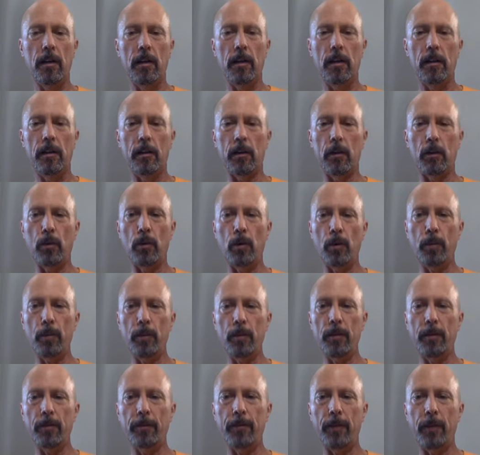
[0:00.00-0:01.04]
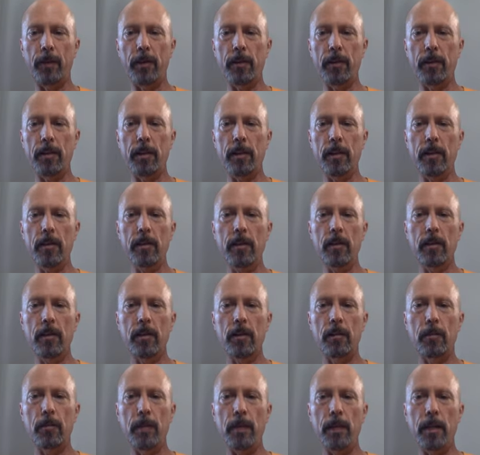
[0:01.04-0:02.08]
The corporate funded
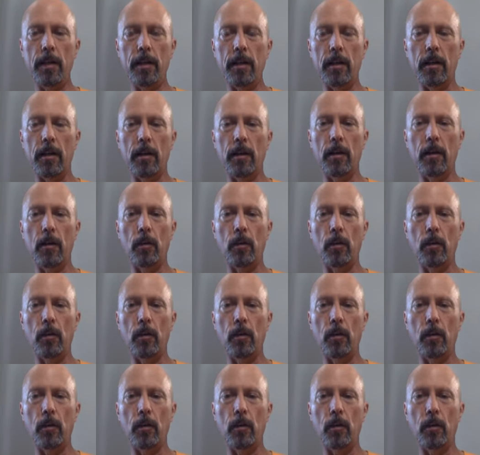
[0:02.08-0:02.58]
media